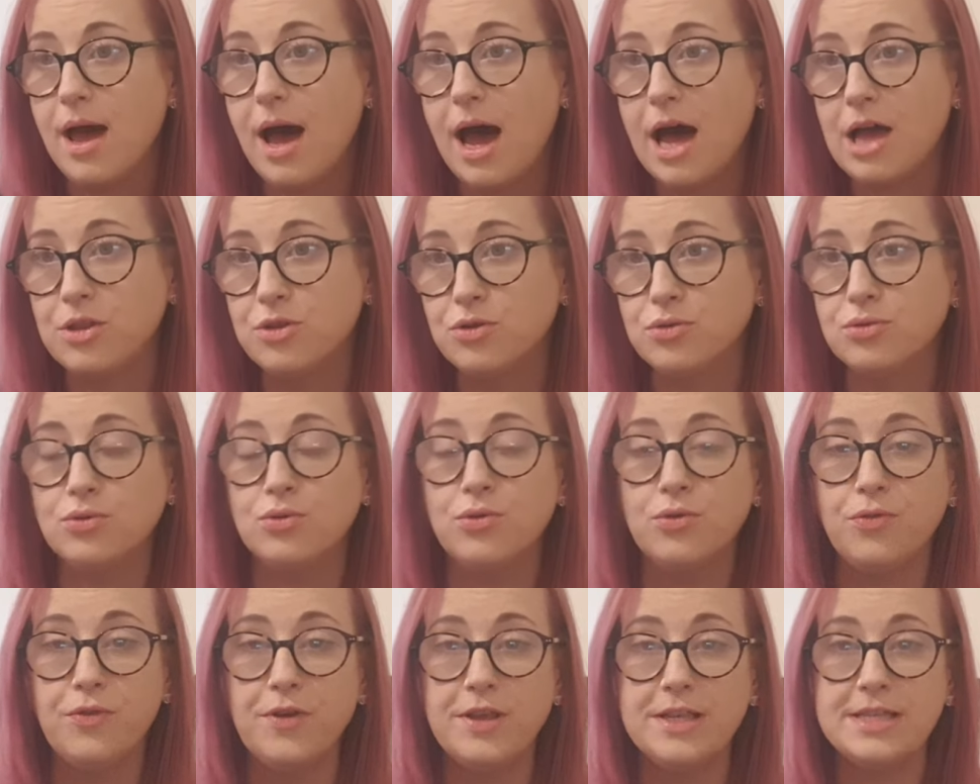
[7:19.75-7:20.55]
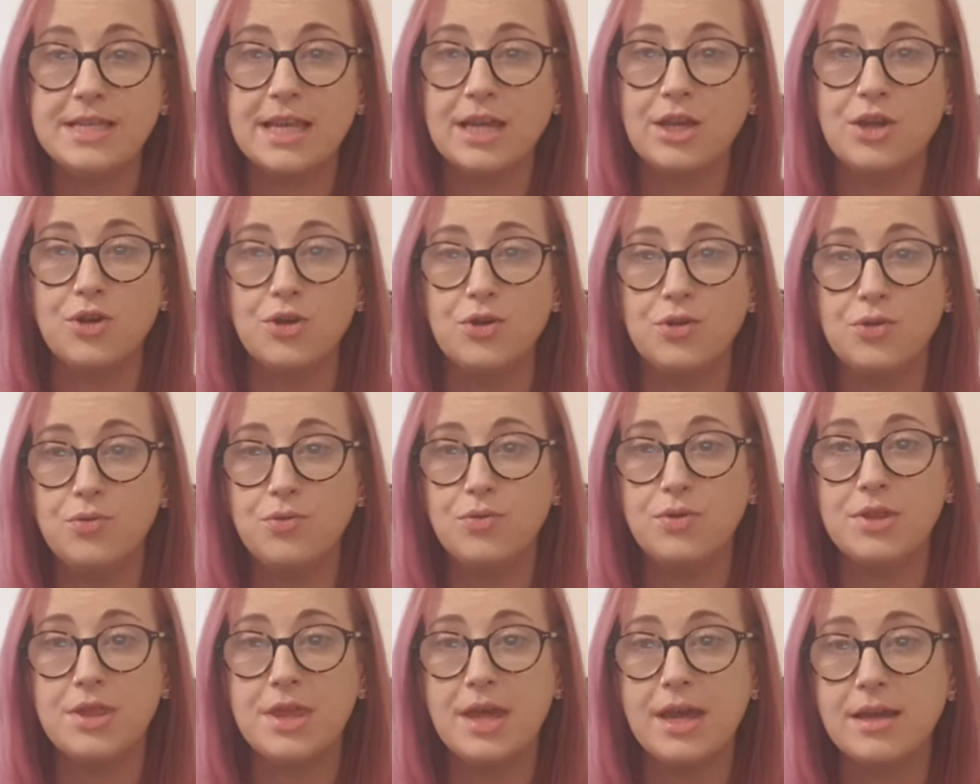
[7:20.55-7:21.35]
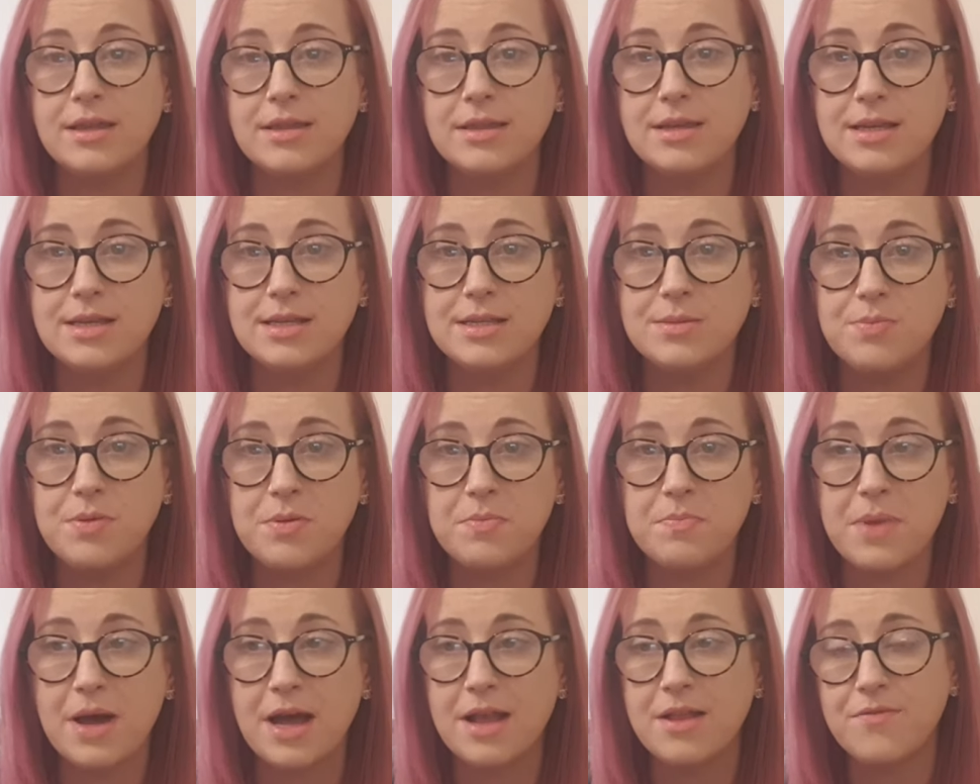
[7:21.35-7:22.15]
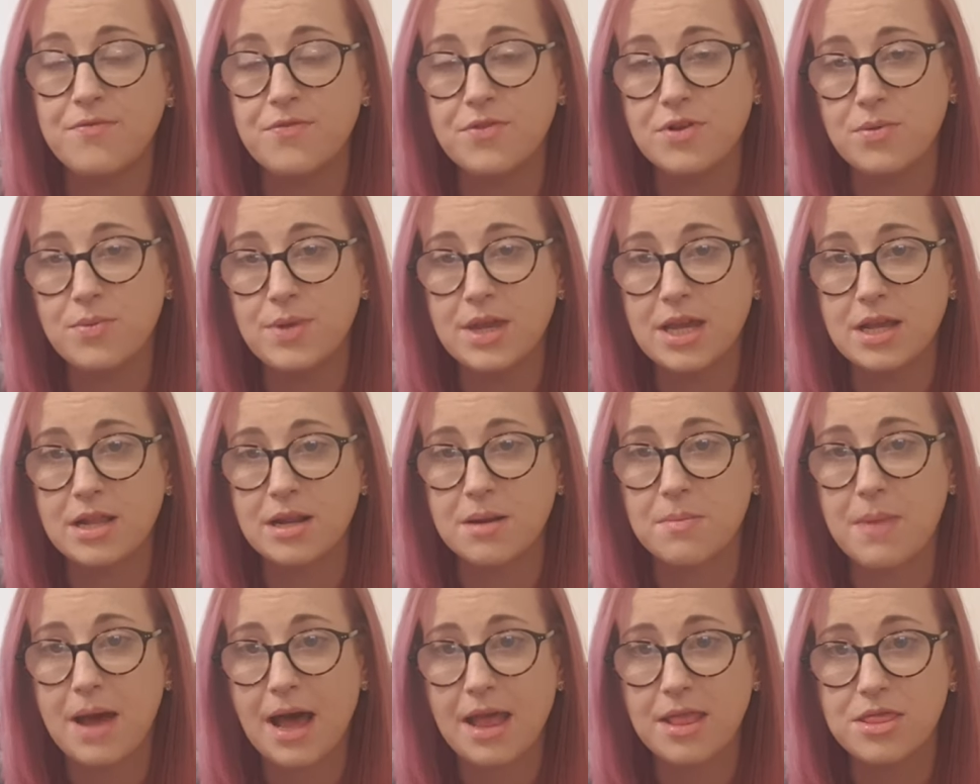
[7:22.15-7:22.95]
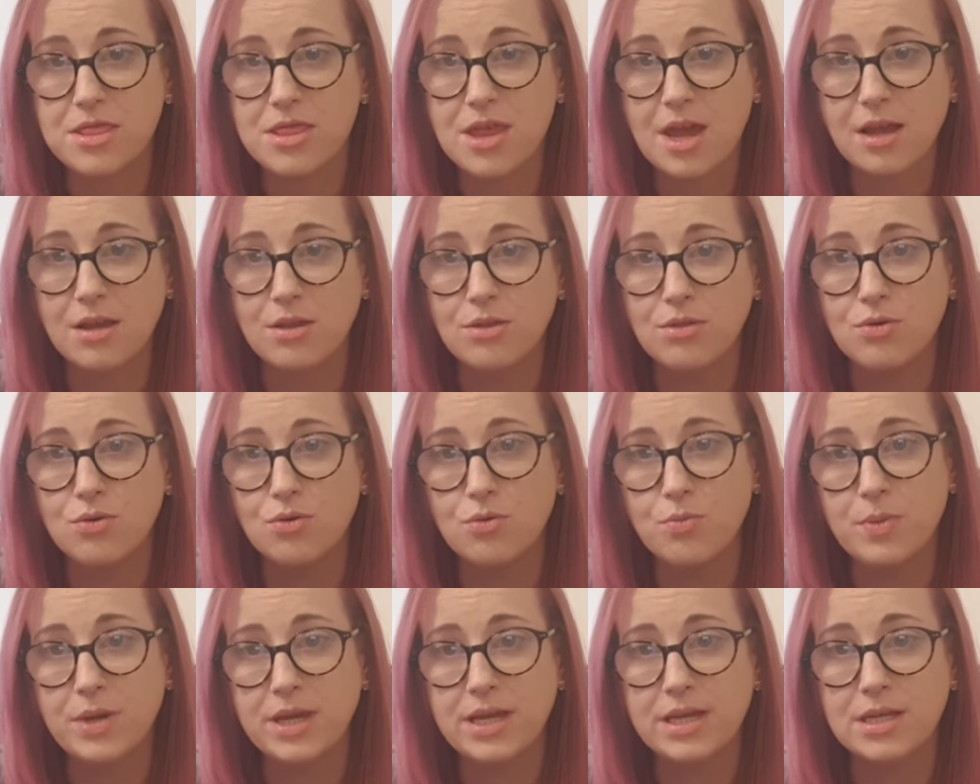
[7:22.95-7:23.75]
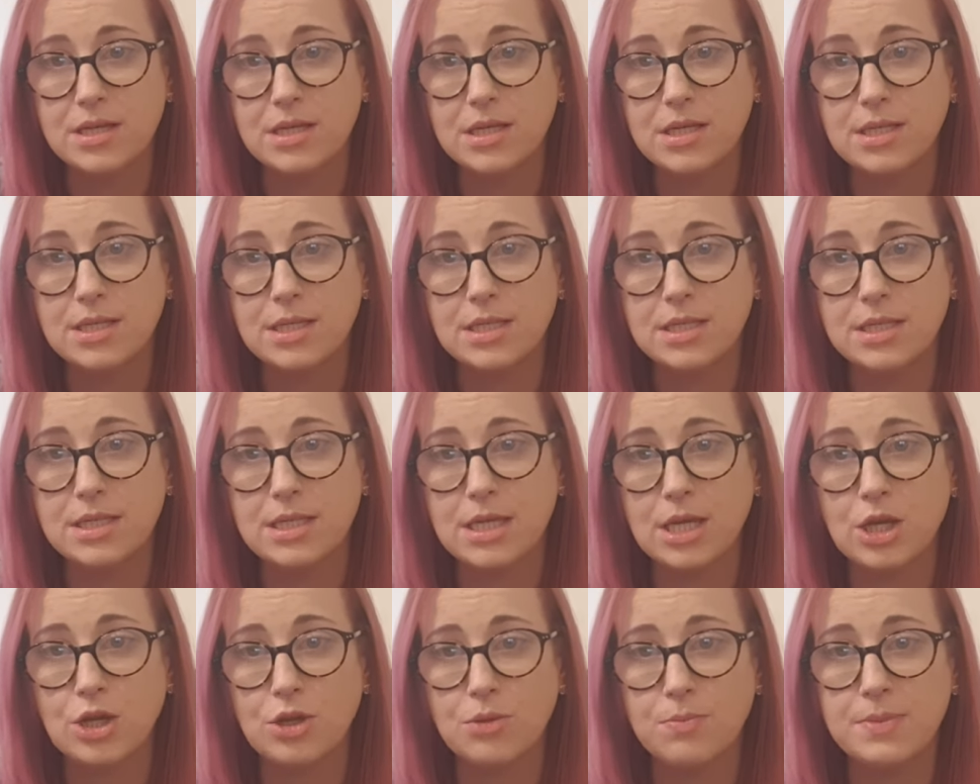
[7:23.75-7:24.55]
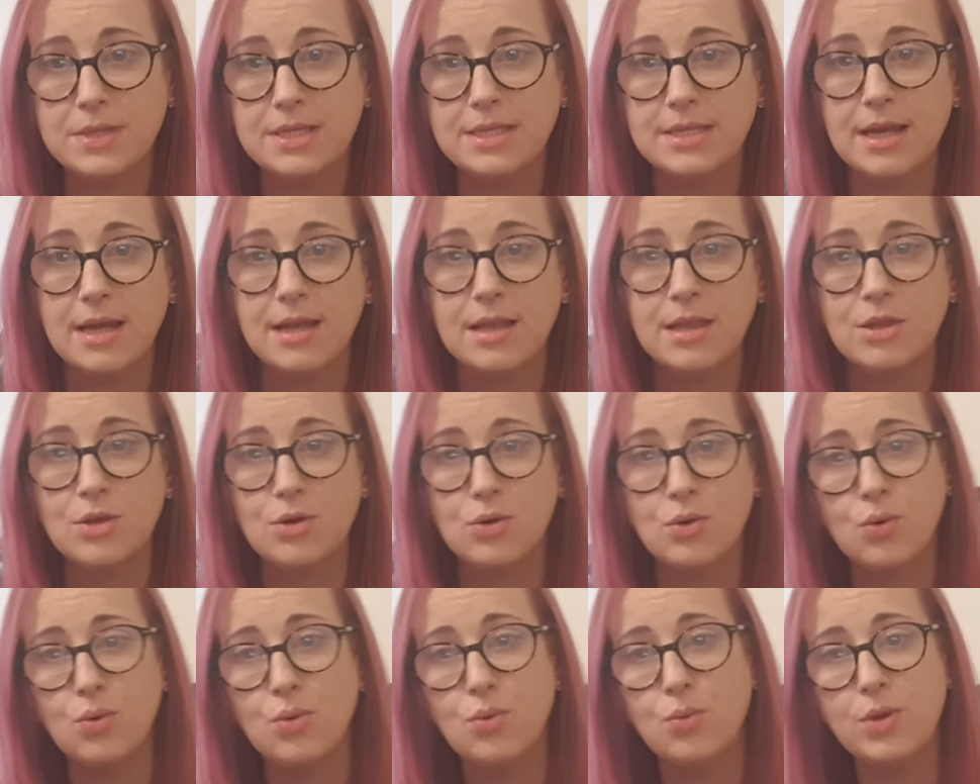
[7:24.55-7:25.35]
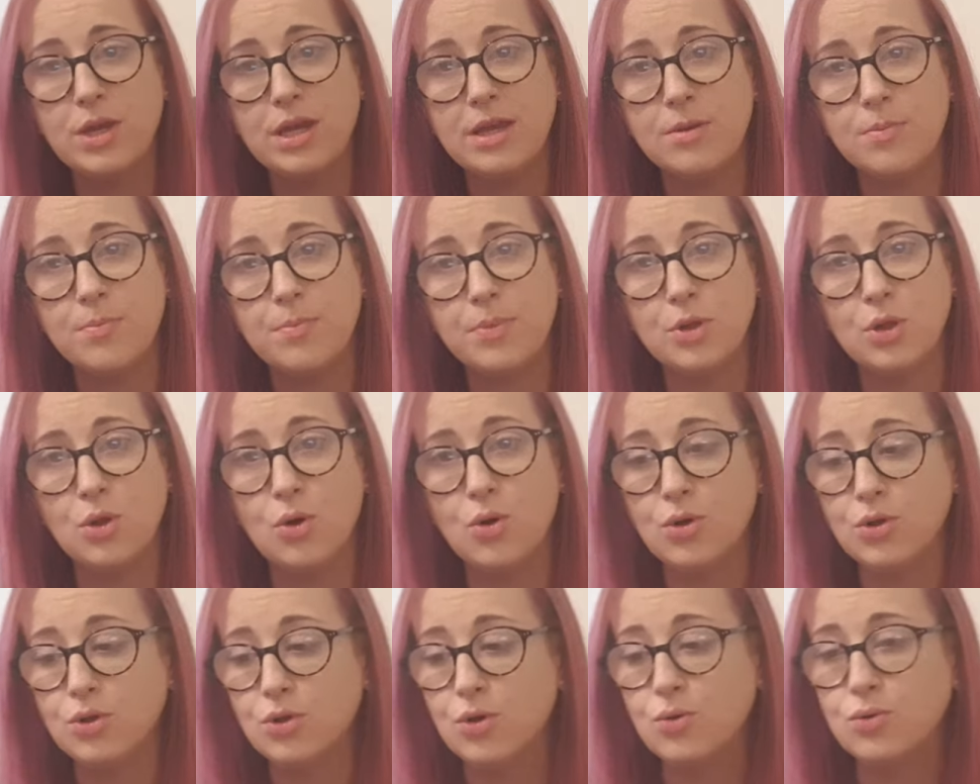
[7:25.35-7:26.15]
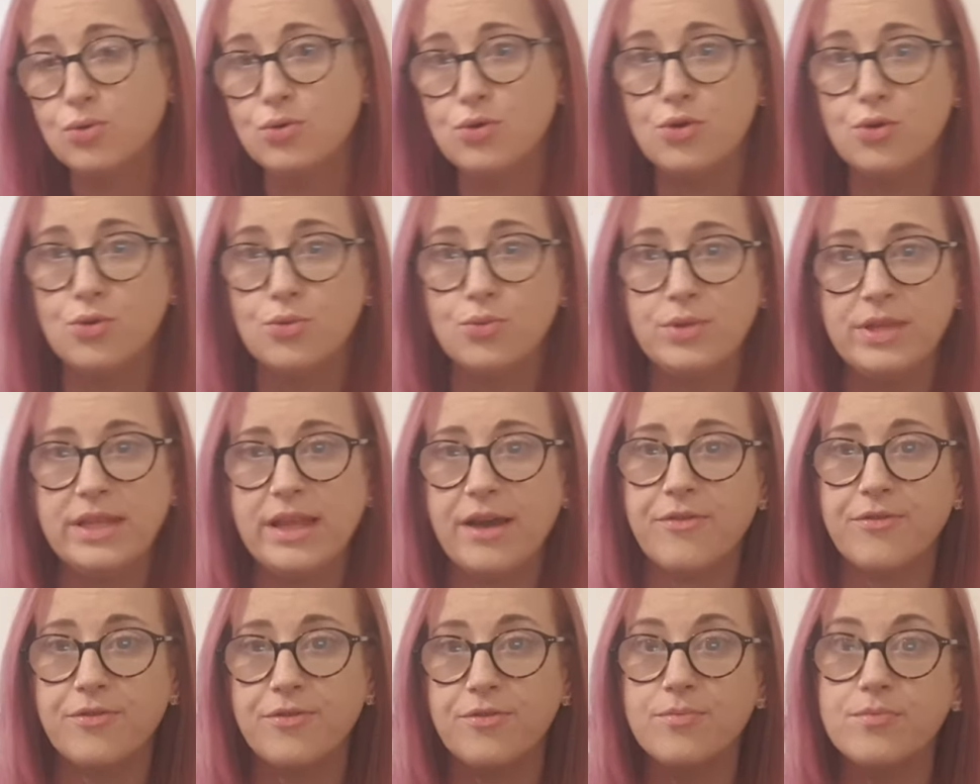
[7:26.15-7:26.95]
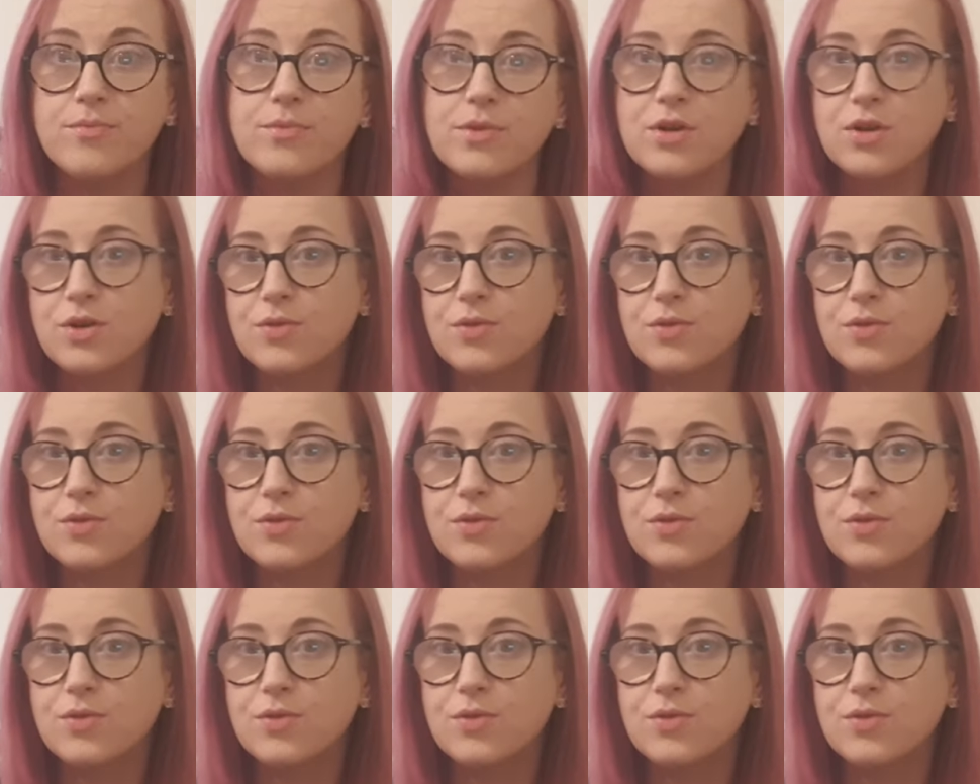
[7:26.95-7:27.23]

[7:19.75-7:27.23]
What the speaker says: I don't know if it's a good thing that he's been banned for a week or a bad thing, though, because he could be sitting the whole week plotting all new different